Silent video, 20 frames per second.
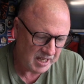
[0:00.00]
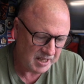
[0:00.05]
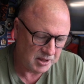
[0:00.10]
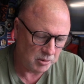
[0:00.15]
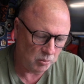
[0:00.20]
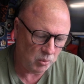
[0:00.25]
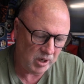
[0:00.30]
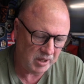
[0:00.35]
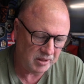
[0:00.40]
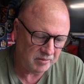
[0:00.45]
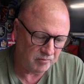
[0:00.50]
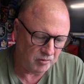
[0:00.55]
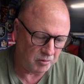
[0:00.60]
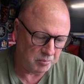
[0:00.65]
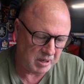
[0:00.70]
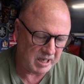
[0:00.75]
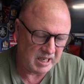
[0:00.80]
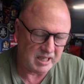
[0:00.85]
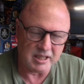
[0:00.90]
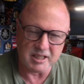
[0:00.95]
The one for
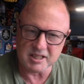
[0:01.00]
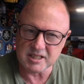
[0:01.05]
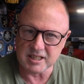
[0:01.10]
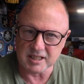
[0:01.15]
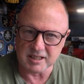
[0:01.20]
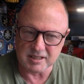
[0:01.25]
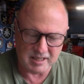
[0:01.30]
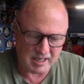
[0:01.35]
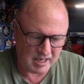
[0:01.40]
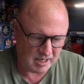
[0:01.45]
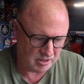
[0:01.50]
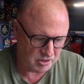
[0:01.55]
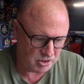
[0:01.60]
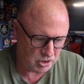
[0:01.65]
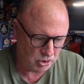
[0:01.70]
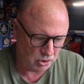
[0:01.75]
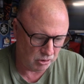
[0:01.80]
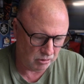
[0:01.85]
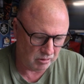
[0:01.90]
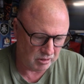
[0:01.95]
me that sticks out is
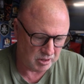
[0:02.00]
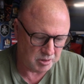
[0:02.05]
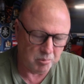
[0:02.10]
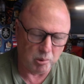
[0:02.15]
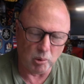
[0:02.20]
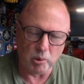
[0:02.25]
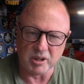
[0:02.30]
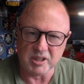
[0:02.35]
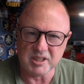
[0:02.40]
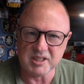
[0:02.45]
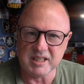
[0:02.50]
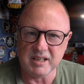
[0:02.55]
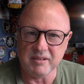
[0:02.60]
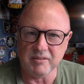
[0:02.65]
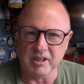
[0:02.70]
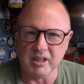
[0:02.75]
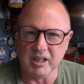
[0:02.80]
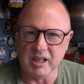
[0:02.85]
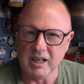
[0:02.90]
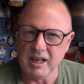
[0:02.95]
sugar. It's 0.7,
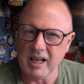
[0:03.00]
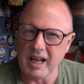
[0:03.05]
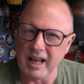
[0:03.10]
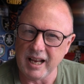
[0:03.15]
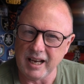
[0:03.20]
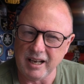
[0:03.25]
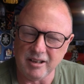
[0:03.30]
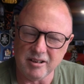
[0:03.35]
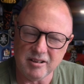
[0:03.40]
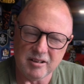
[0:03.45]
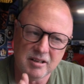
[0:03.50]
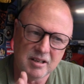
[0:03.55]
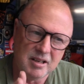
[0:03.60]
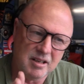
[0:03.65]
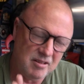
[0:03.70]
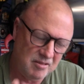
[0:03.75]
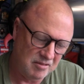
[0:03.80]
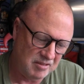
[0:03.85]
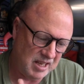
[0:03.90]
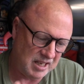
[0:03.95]
and
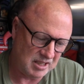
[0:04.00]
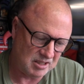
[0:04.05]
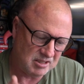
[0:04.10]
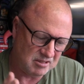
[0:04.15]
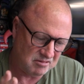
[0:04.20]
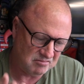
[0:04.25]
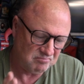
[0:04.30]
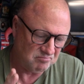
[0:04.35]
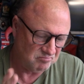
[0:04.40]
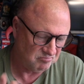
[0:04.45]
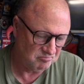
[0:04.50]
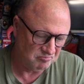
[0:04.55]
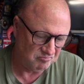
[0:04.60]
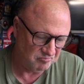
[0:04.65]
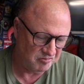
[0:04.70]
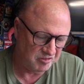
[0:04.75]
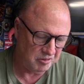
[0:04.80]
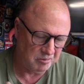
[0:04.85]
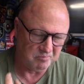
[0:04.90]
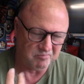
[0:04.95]
that's
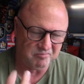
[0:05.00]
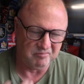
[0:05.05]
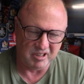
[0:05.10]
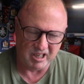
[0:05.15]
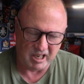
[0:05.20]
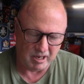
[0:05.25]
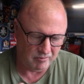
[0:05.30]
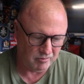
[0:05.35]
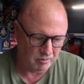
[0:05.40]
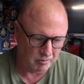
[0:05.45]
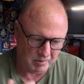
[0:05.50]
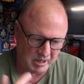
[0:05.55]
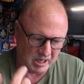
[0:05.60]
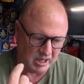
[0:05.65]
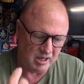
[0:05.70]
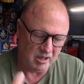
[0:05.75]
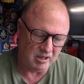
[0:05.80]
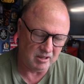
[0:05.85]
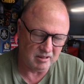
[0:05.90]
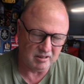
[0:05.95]
for
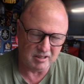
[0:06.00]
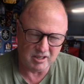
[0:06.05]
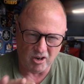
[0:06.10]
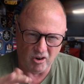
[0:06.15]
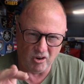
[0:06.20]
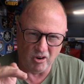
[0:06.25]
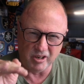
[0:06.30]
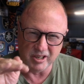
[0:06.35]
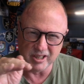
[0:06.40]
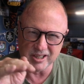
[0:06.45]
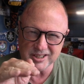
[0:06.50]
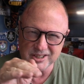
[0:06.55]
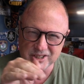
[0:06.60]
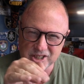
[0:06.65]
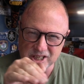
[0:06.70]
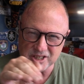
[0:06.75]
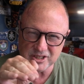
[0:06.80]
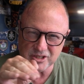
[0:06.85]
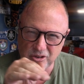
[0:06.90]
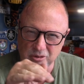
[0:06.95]
me kind of
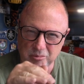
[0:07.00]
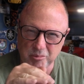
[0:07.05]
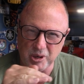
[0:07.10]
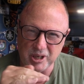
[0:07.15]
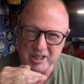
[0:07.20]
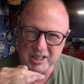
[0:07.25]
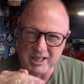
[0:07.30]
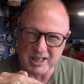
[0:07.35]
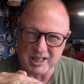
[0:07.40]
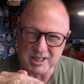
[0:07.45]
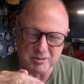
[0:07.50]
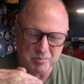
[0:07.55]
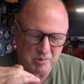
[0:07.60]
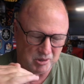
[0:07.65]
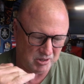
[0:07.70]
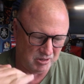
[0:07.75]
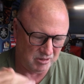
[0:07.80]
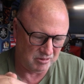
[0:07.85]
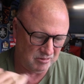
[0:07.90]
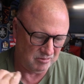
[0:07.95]
just on my cusp. I
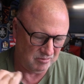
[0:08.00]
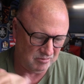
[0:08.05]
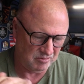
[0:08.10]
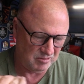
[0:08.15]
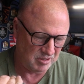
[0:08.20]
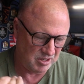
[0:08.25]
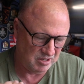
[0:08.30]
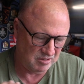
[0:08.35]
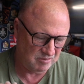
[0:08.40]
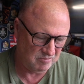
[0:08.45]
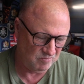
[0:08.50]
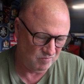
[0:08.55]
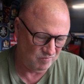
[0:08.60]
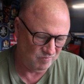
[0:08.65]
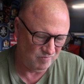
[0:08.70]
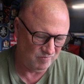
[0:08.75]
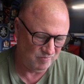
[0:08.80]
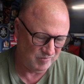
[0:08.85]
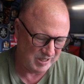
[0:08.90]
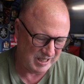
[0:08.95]
don't.
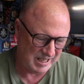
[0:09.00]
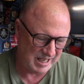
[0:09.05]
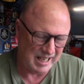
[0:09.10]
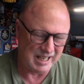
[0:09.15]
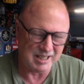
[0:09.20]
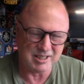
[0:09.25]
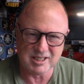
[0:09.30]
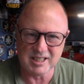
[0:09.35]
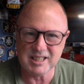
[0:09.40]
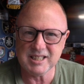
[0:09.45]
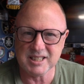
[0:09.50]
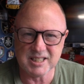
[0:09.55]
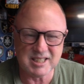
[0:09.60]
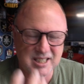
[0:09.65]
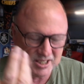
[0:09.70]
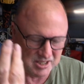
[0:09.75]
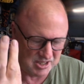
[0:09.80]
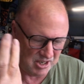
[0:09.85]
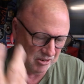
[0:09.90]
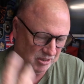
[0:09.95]
Yeah,
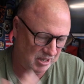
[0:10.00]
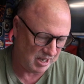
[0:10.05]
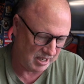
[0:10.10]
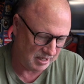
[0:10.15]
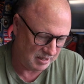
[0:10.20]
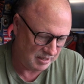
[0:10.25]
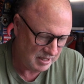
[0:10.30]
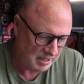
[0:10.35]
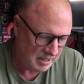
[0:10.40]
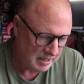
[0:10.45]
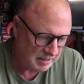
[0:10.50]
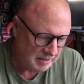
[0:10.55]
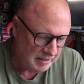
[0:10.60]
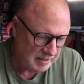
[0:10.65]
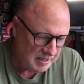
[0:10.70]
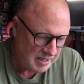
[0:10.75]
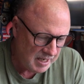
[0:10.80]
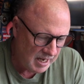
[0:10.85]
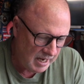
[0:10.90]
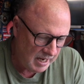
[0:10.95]
it's okay.
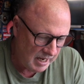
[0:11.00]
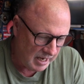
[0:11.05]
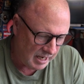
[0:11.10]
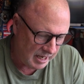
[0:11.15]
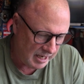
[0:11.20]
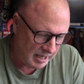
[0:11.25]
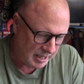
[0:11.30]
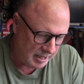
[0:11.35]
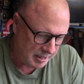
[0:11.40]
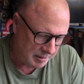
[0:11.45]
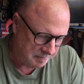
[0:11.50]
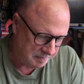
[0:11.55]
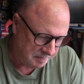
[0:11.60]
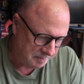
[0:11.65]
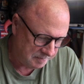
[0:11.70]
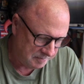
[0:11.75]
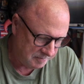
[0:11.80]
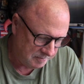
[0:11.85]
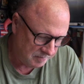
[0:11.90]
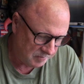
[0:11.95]

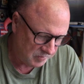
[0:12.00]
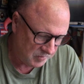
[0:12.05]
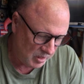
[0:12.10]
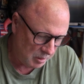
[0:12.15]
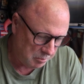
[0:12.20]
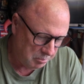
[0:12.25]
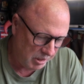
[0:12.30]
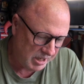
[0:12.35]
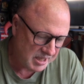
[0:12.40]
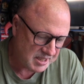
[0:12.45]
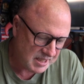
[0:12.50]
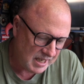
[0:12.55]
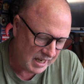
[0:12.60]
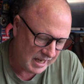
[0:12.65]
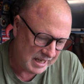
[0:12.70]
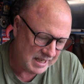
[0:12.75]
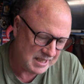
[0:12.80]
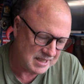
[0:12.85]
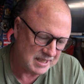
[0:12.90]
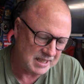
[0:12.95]
But it's a
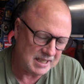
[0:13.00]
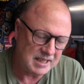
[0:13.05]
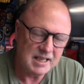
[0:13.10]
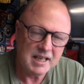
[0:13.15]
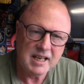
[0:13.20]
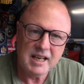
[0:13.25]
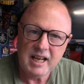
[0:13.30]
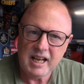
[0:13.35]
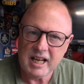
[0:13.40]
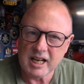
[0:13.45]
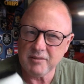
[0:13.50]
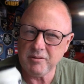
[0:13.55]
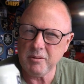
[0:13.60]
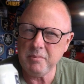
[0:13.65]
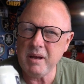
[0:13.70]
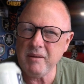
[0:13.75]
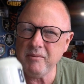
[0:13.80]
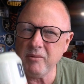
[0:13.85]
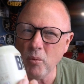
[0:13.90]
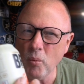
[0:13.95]
hazy, and if I'm
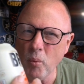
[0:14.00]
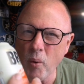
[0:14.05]
having